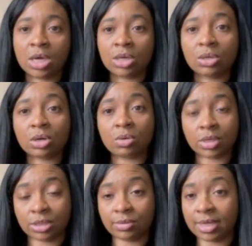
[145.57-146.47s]
You're going
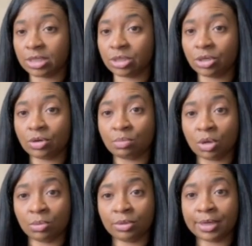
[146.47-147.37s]
to enter your
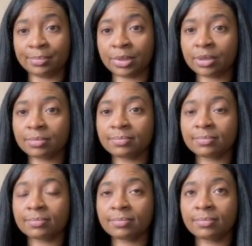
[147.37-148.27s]
mobile number,
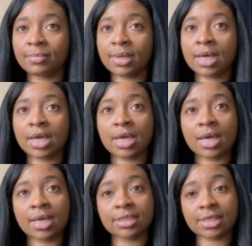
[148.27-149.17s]

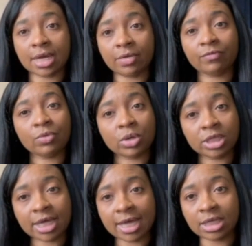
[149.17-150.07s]
set up 4
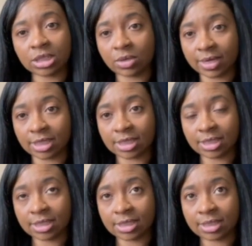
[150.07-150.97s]
challenge
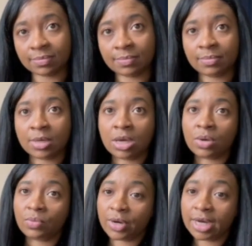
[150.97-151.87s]
questions,
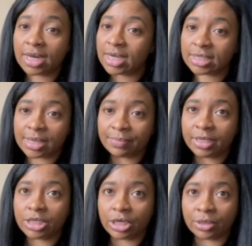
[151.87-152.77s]
read and accept the
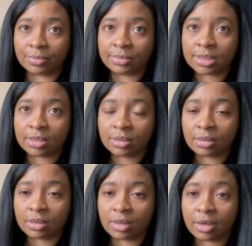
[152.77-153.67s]
terms,
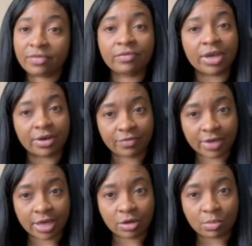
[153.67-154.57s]

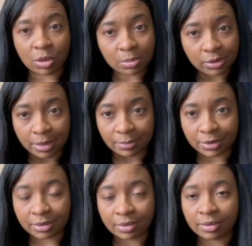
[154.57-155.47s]
verify your mobile
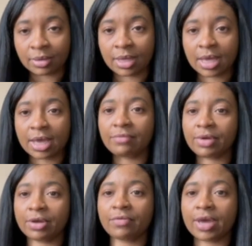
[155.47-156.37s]
number, and
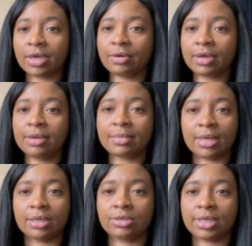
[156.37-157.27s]
verify your email
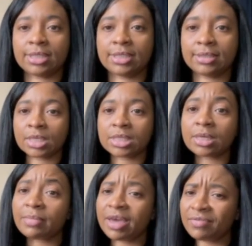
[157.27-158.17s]
address.
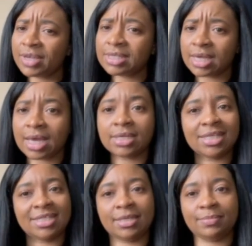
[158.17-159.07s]
Some FSA ID
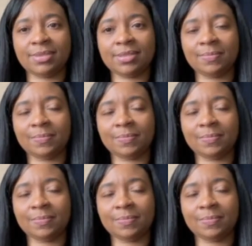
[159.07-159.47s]
tips.